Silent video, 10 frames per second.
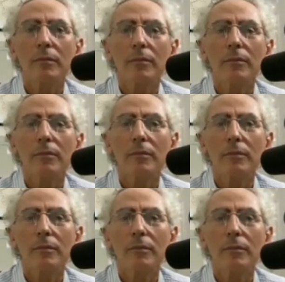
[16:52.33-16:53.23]

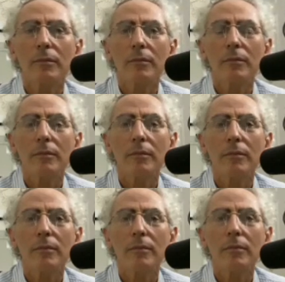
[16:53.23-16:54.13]

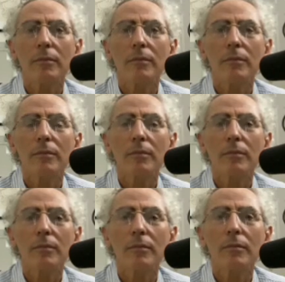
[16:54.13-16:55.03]

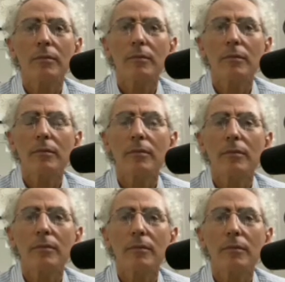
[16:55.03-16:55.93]

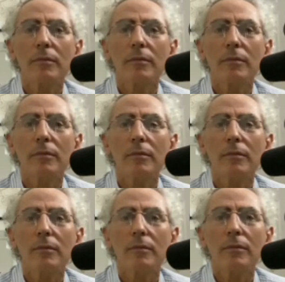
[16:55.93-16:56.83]

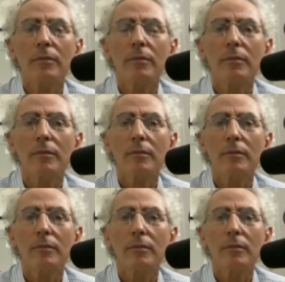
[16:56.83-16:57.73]

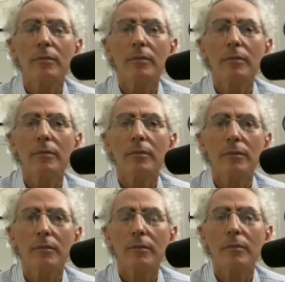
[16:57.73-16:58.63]

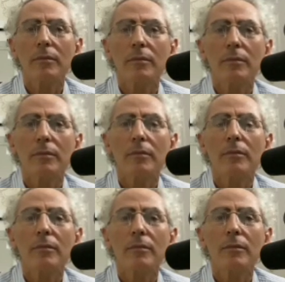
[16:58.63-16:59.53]

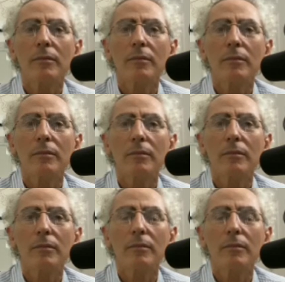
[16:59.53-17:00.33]
(not speaking)